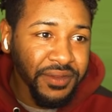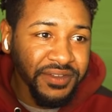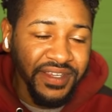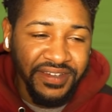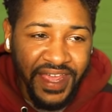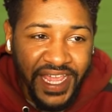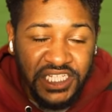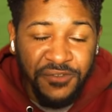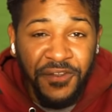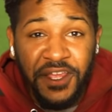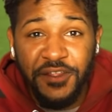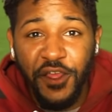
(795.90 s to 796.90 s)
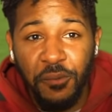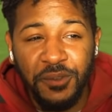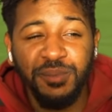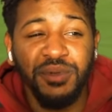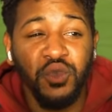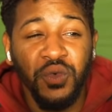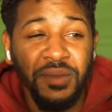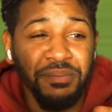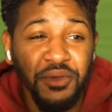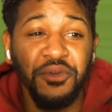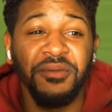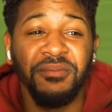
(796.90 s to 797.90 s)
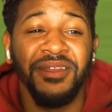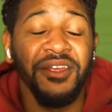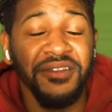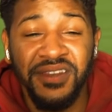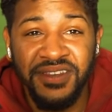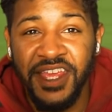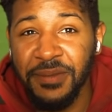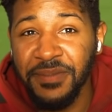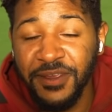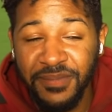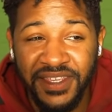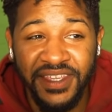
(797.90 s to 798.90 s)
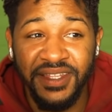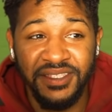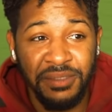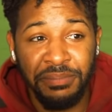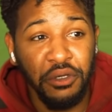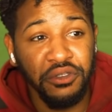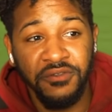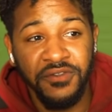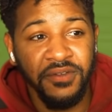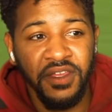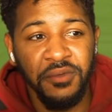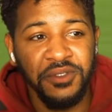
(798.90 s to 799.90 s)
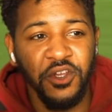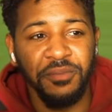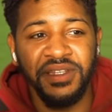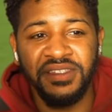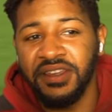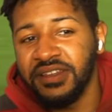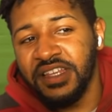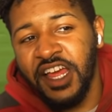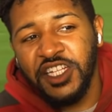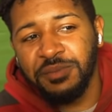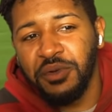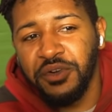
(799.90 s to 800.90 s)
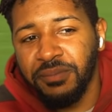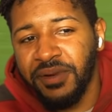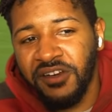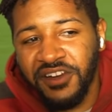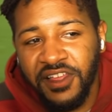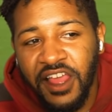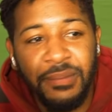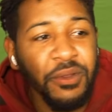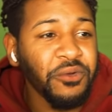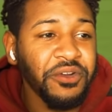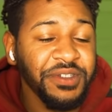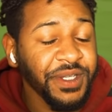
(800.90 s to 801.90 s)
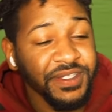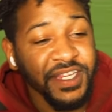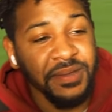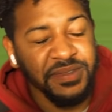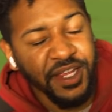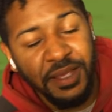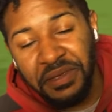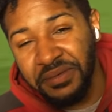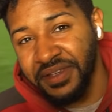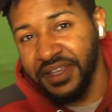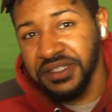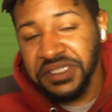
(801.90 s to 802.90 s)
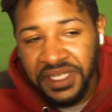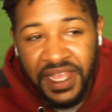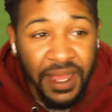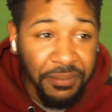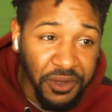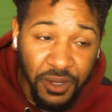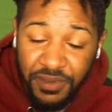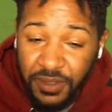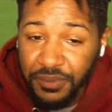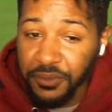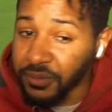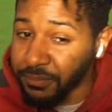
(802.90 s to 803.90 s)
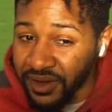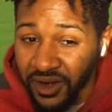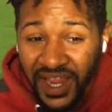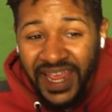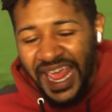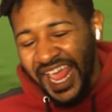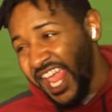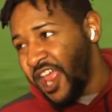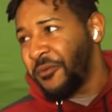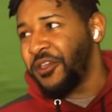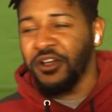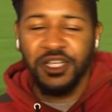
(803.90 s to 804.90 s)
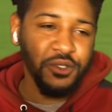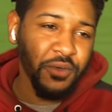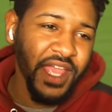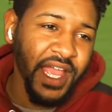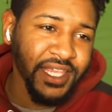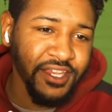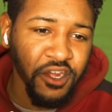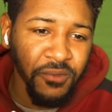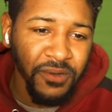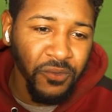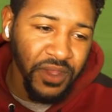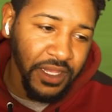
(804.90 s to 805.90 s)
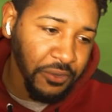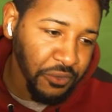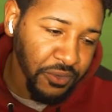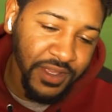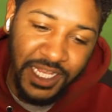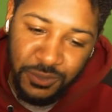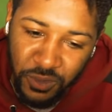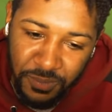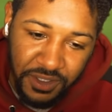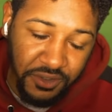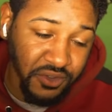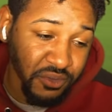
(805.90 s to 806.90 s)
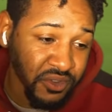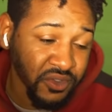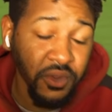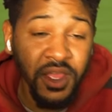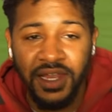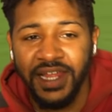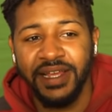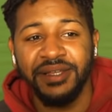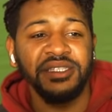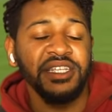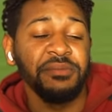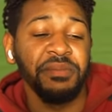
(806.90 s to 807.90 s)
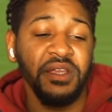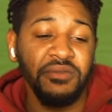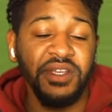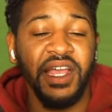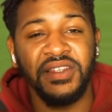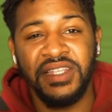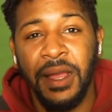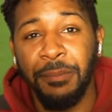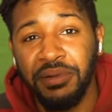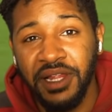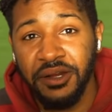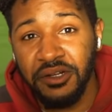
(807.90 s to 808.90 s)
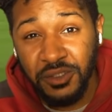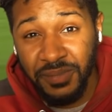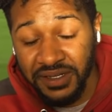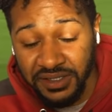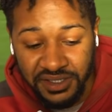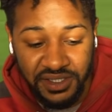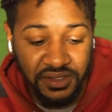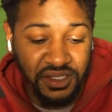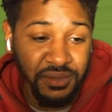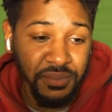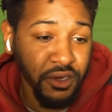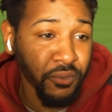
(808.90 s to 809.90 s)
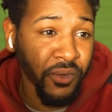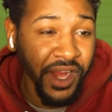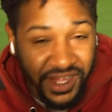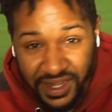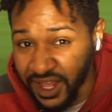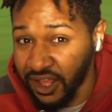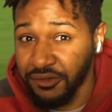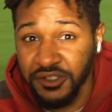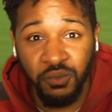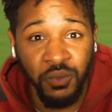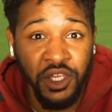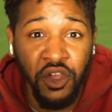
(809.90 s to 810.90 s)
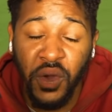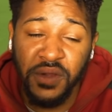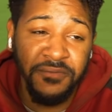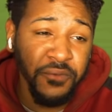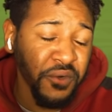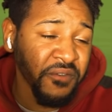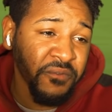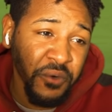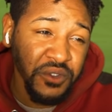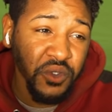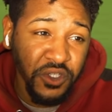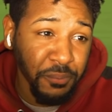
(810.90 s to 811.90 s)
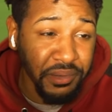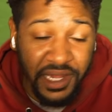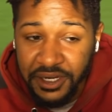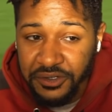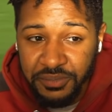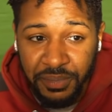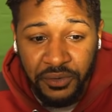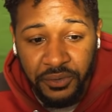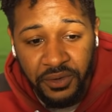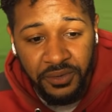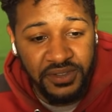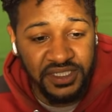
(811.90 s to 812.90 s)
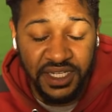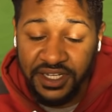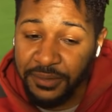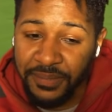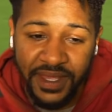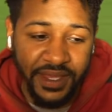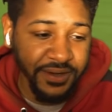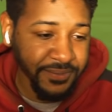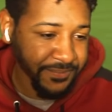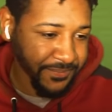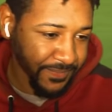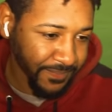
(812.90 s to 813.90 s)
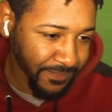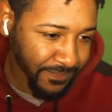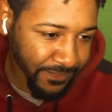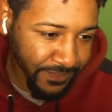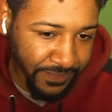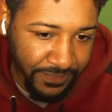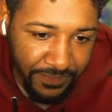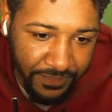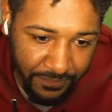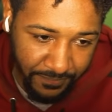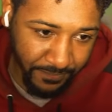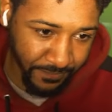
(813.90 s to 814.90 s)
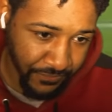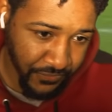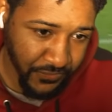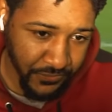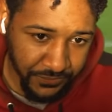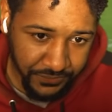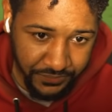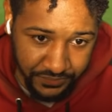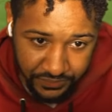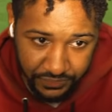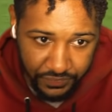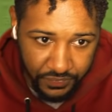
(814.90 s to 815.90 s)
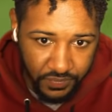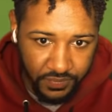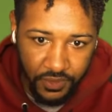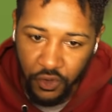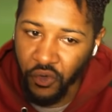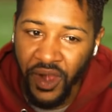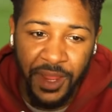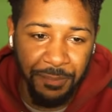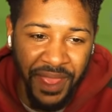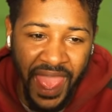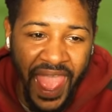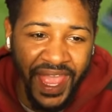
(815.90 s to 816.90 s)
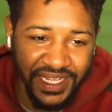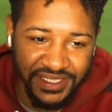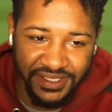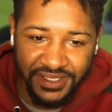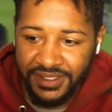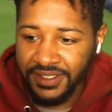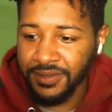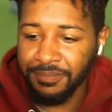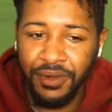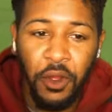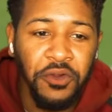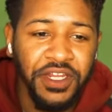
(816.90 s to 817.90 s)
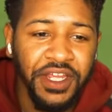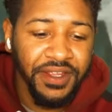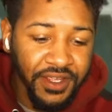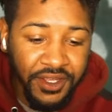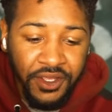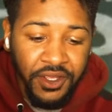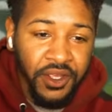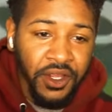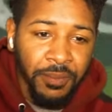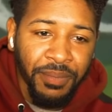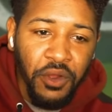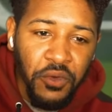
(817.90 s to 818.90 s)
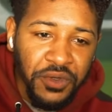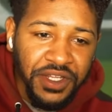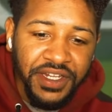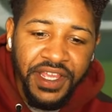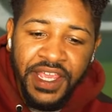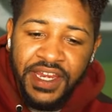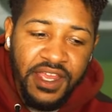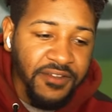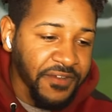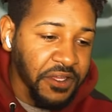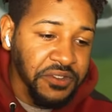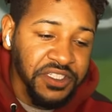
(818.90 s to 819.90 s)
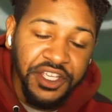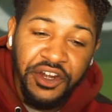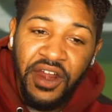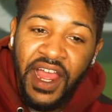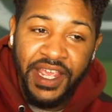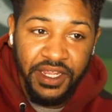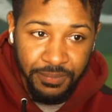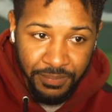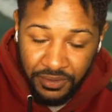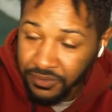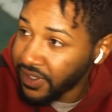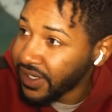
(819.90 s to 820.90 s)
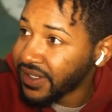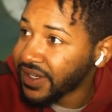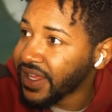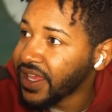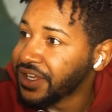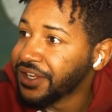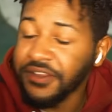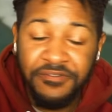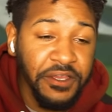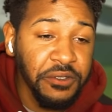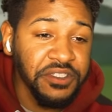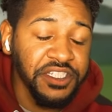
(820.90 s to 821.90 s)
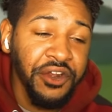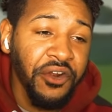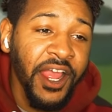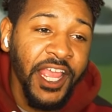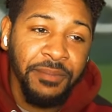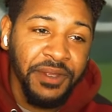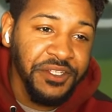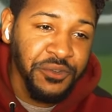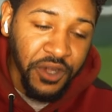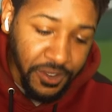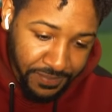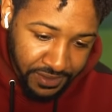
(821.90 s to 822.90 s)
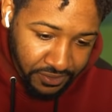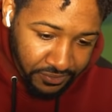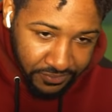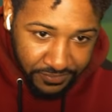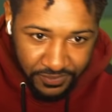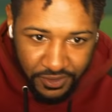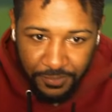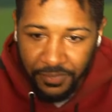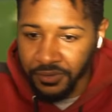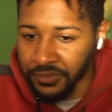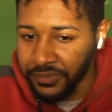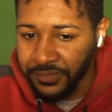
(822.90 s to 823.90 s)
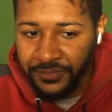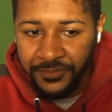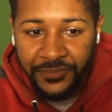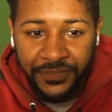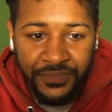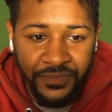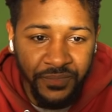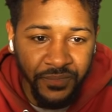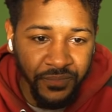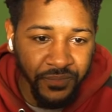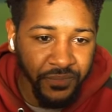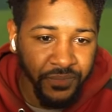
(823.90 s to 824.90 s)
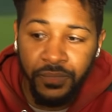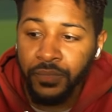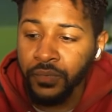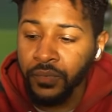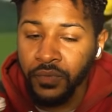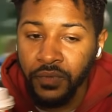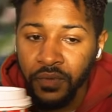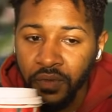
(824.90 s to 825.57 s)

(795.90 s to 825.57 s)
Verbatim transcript: Today's video was between Beauden Barrett and Damian McKenzie. Both of them, it was going to be 10 times Beauden Barrett God mode or 10 times Damian McKenzie God mode. I picked Beauden Barrett. And we also got Kieran Read, who you guys want me to do too. Like I said, man, if you guys got players, you better send them in right now because we going full force on the players, bro. Send them in. Here, it was a slight error, and then here the confidence to show it. He knew bro still have it. Bro did an NFL center hike, bro. He did an NFL center hike, but it's rugby, though. Eaton. Barrett now